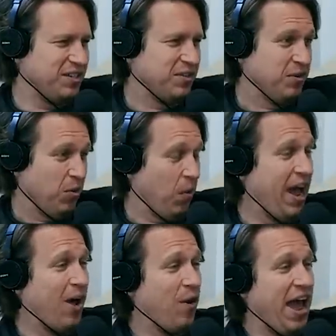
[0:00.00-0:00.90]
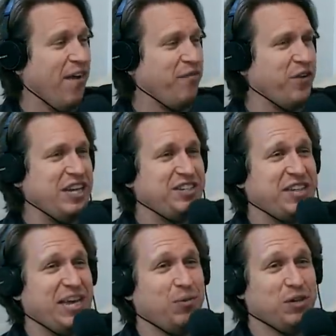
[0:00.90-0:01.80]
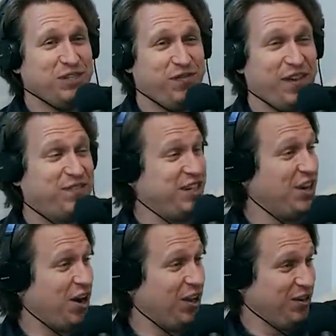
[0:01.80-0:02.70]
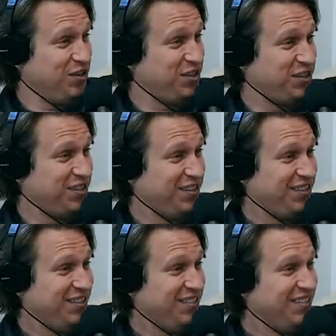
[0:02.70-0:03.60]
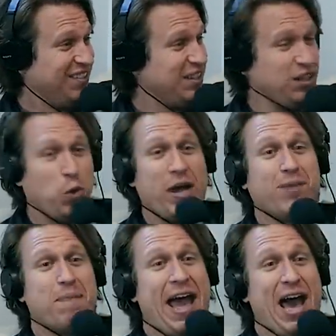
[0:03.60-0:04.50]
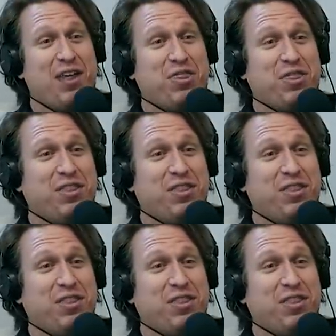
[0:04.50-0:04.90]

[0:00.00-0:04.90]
Yes, I do. Wow, every seat was $50. Yeah. Yes. Quick math.